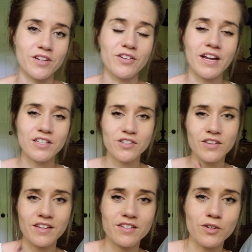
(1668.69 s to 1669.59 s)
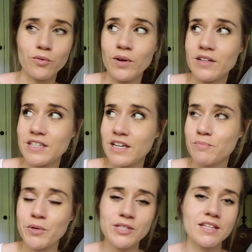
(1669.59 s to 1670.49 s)
Okay, so what
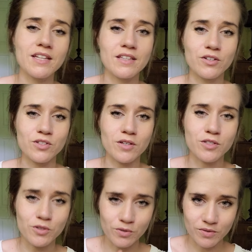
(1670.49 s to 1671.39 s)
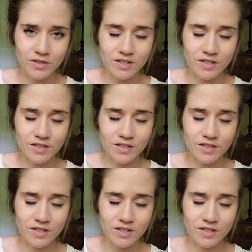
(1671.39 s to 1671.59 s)
Dean puts it, there's a two.